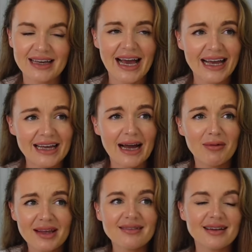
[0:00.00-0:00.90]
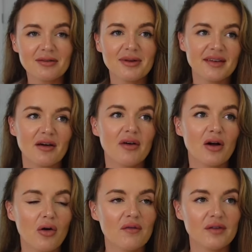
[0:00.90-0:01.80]
I, I would consider myself a
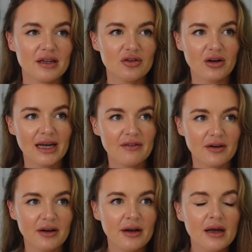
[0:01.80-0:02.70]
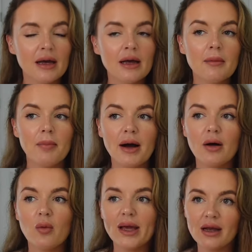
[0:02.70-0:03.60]
confident driver,
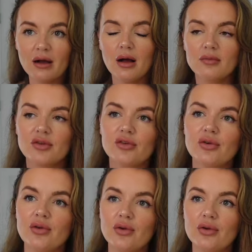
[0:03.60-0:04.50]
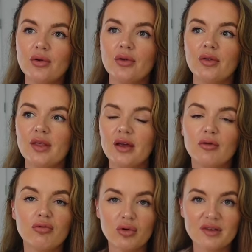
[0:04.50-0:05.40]
but when it comes to
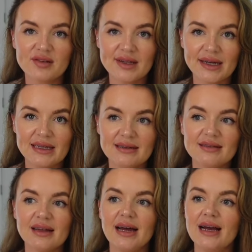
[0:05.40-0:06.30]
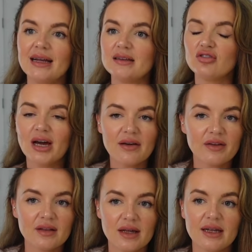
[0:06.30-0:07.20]
the road signs and the
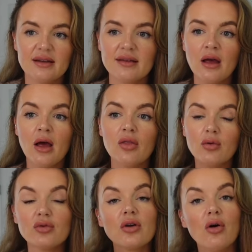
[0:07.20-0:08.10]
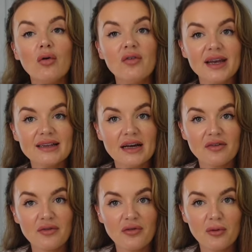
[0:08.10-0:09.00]
traffic lights, those are all very
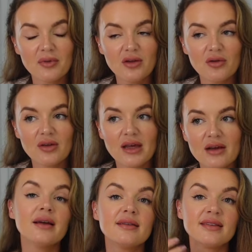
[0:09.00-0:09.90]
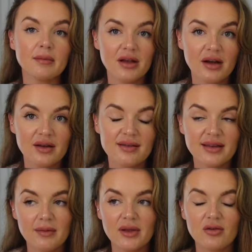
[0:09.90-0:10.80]
different from the UK. Similar in the
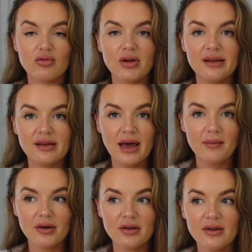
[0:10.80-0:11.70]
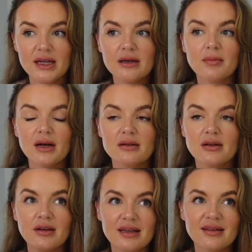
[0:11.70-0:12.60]
same that's red, amber, green, but
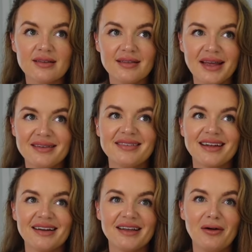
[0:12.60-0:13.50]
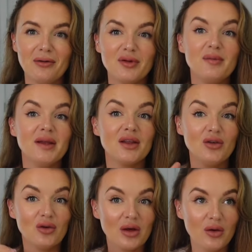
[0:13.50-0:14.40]
green doesn't necessarily always mean that
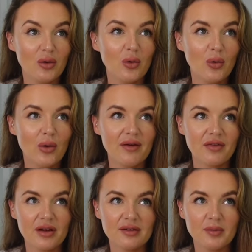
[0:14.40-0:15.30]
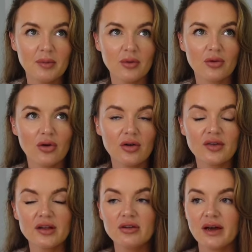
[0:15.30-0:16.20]
you can go if there is people
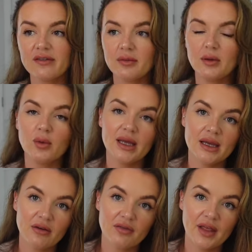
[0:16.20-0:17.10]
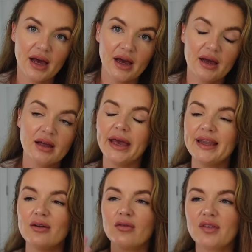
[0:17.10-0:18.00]
crossing, you have to be wary of that. And
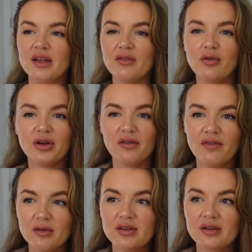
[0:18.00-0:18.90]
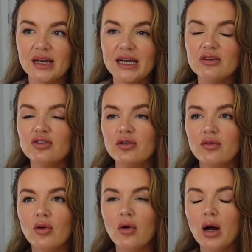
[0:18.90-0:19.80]
then obviously you've got your filter lights,
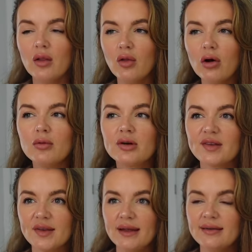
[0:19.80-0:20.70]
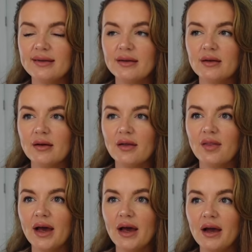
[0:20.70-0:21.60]
you've got a lot more signs here
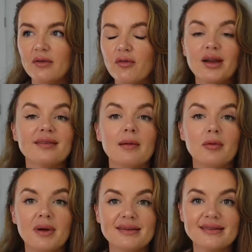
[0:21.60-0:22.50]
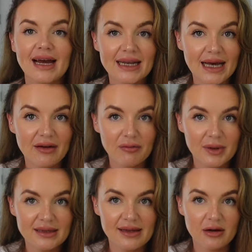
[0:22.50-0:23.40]
that, for example, my sat-nav
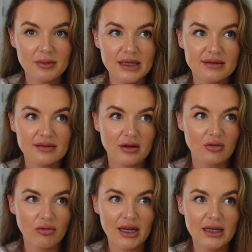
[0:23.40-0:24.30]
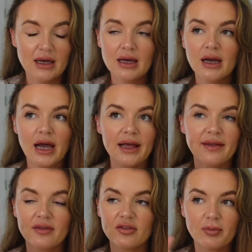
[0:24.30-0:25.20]
may tell me to turn right, and
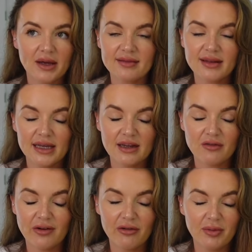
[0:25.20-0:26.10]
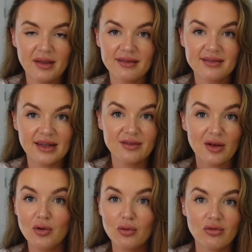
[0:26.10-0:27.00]
then there's a big sign in front of me that says
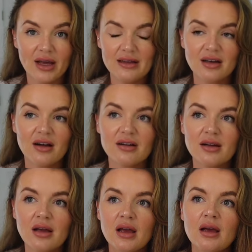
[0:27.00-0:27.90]
no right turn.